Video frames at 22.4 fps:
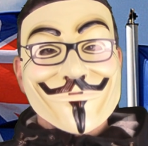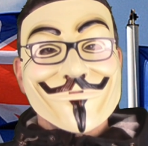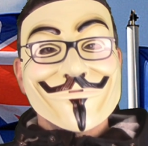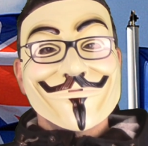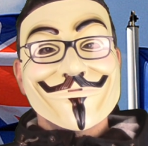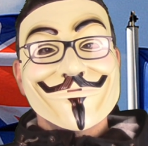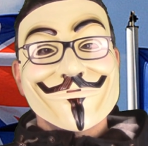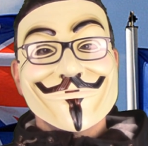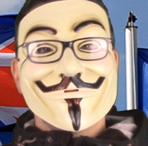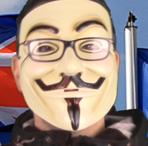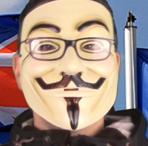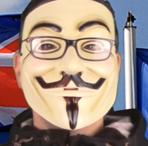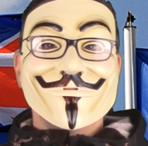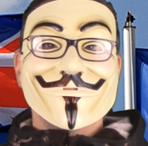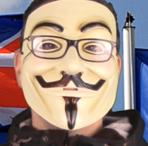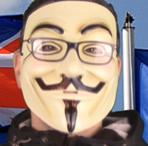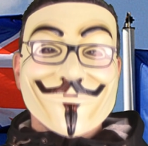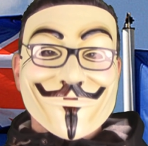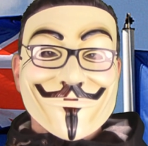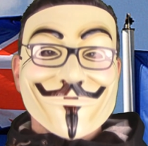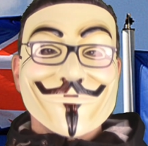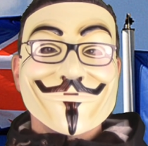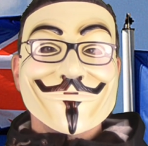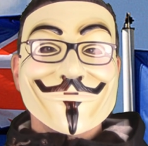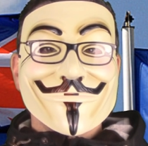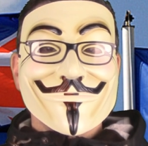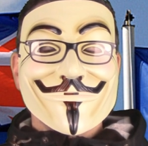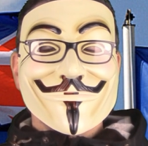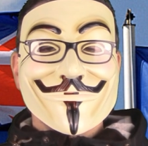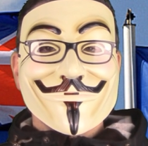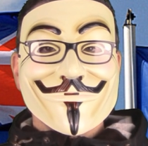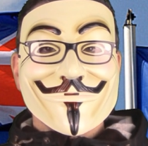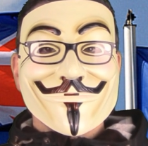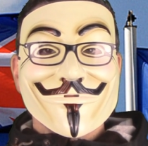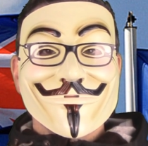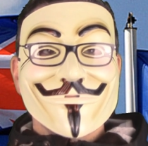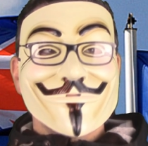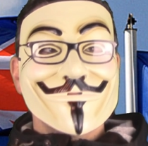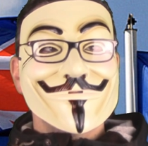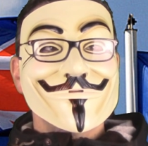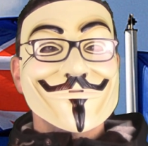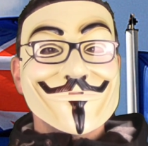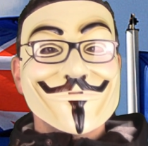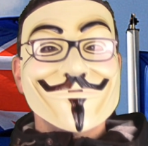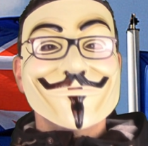bail-in policy
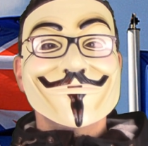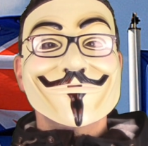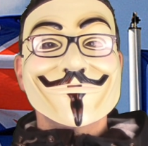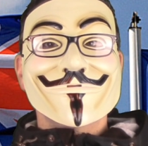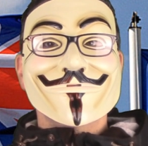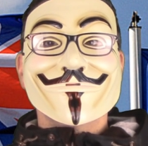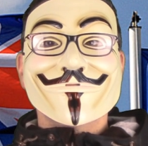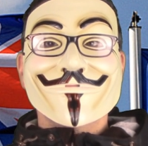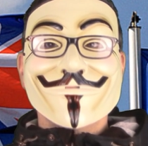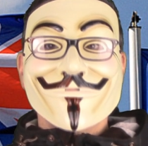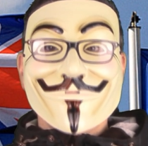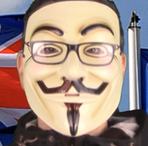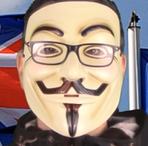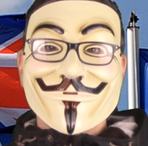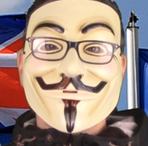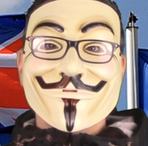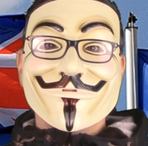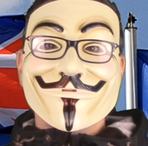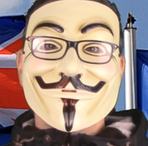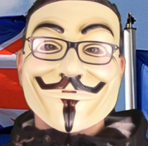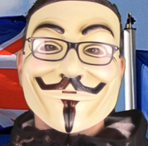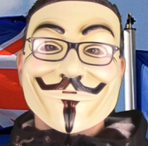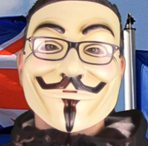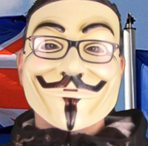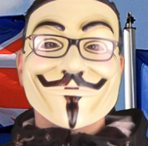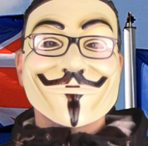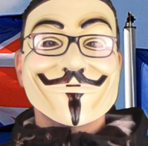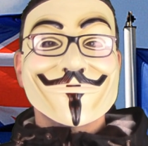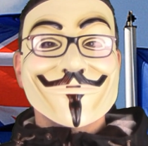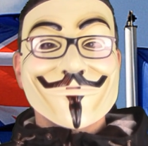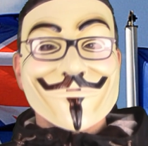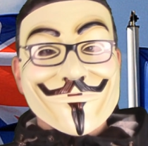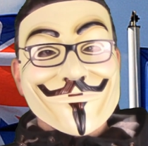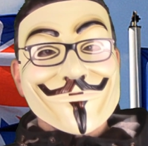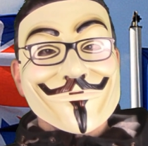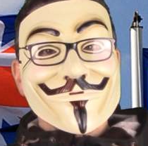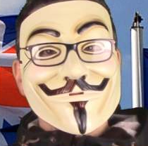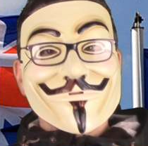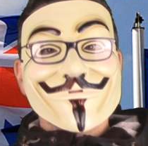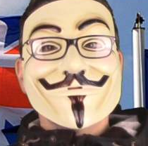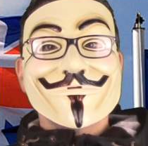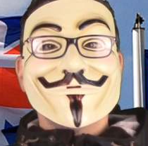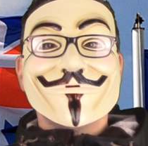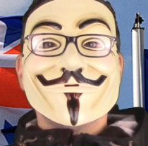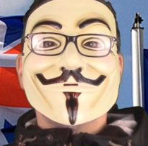is to take your savings and give
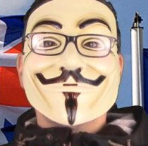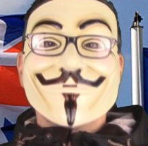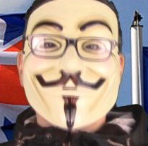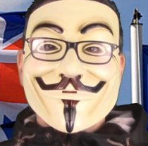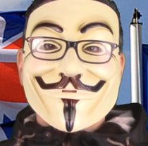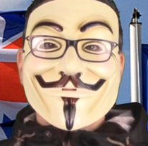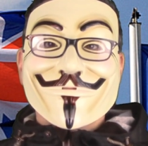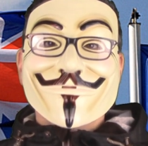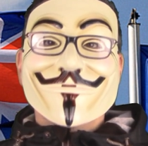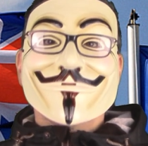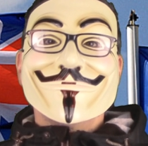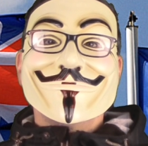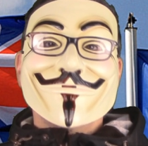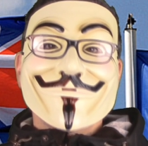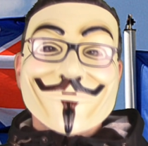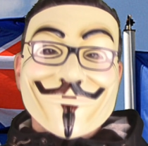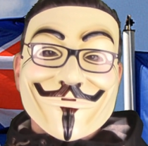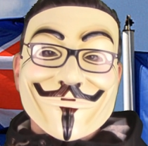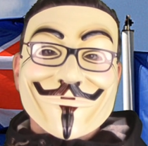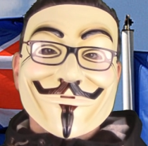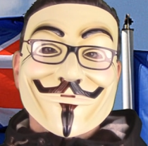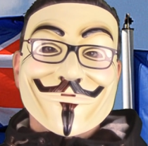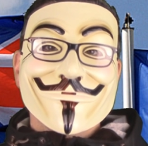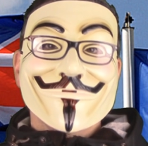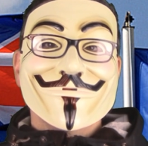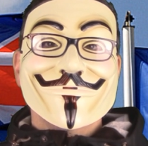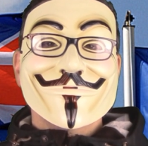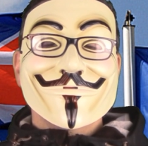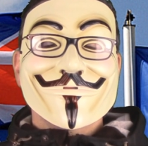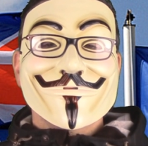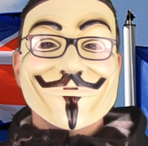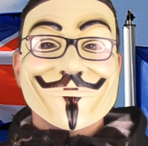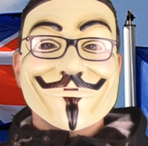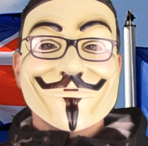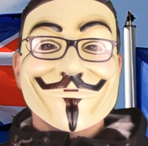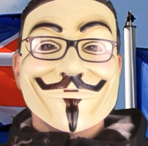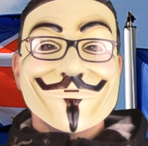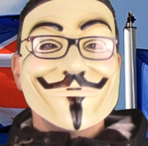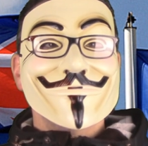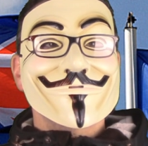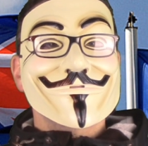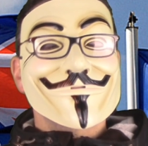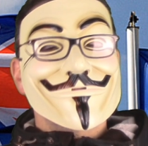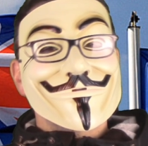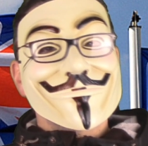it to gambling bankers.
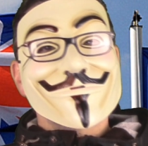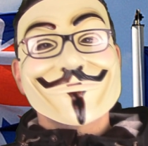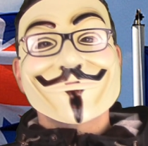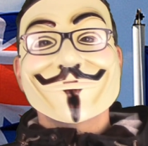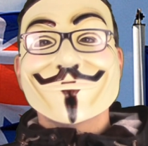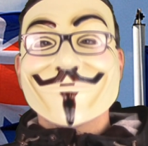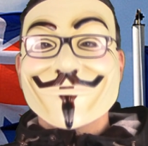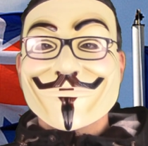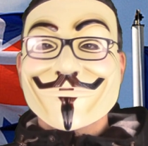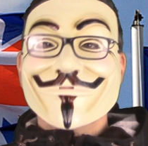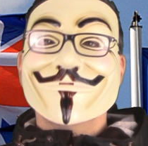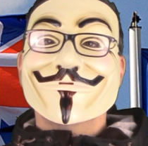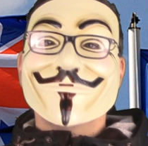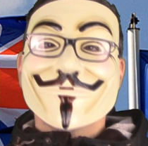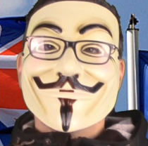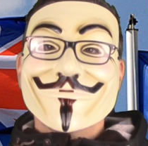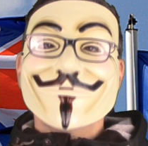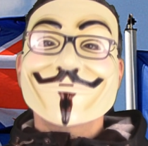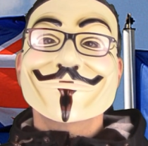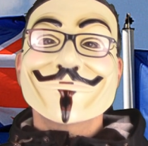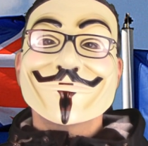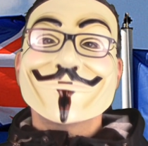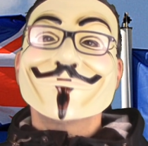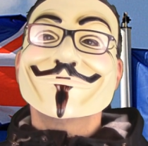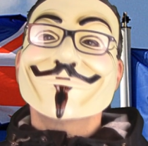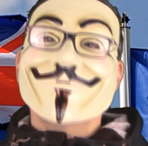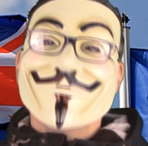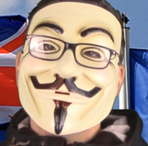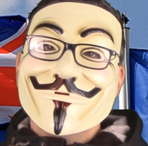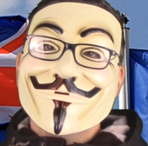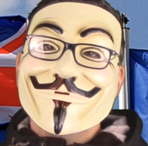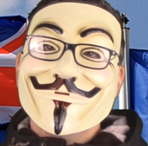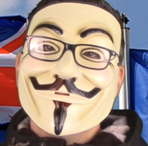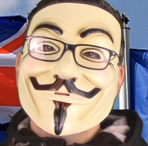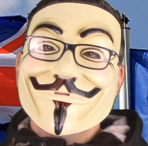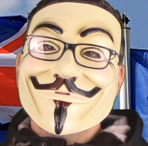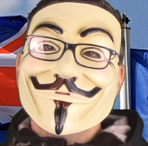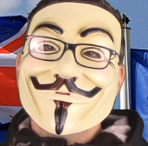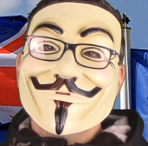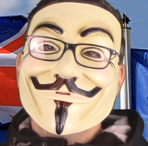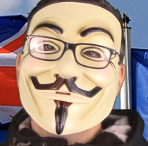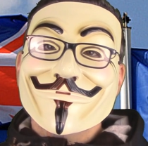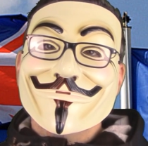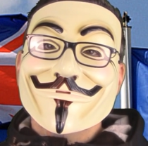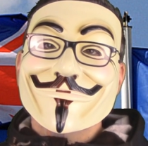That's the right thing to do.
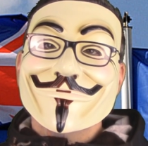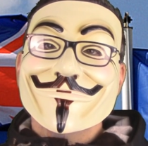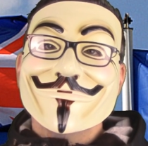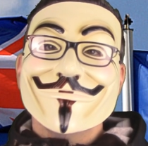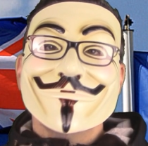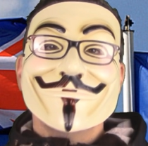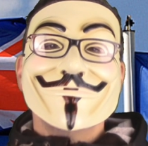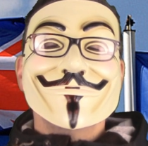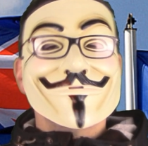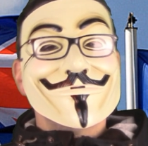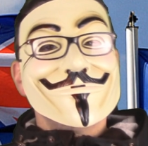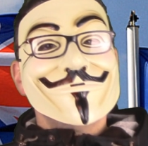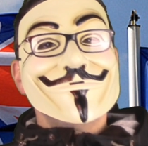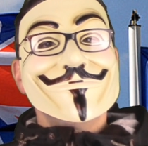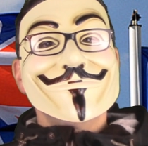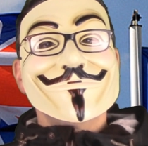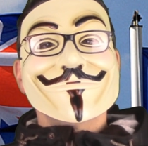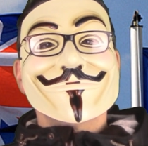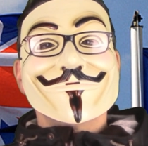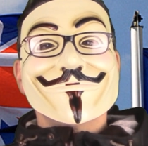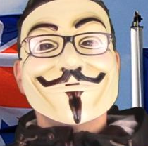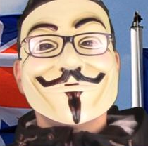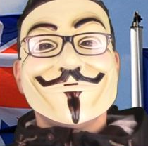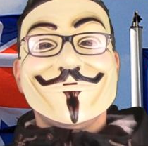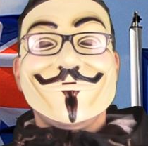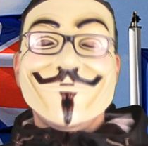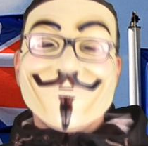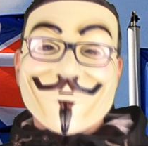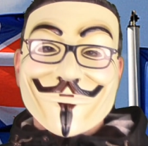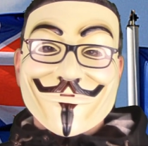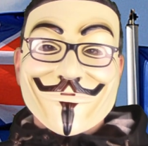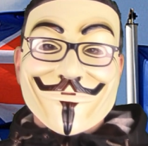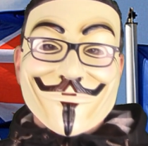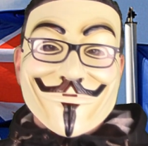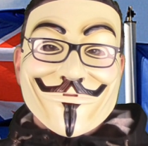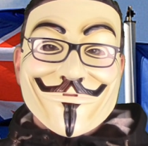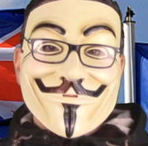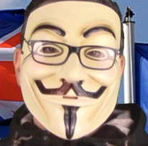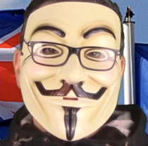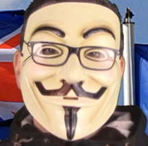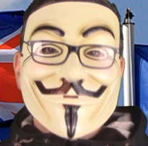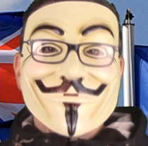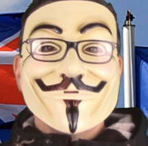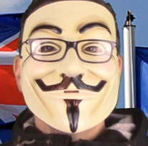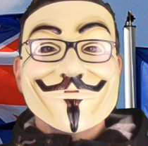Who cares that the real
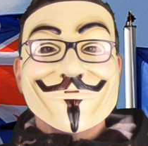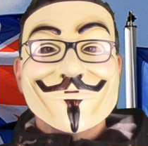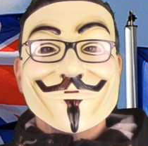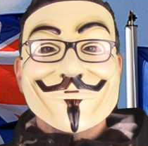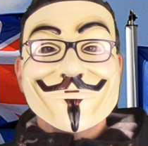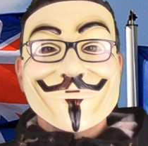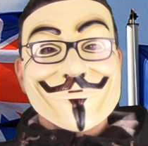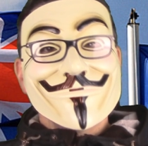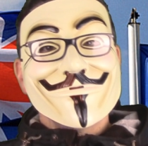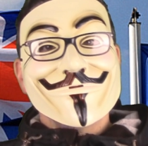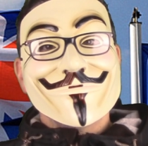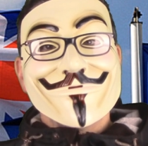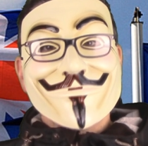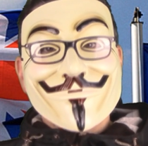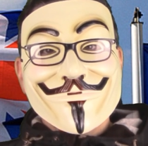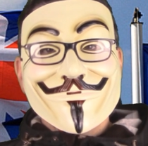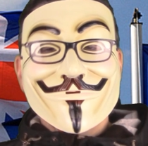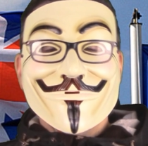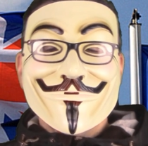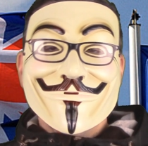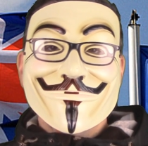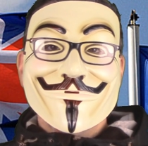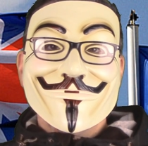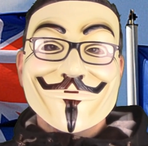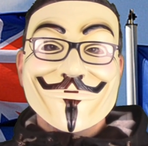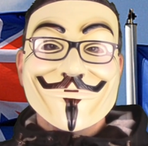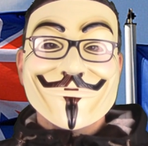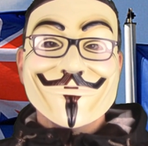power in the EU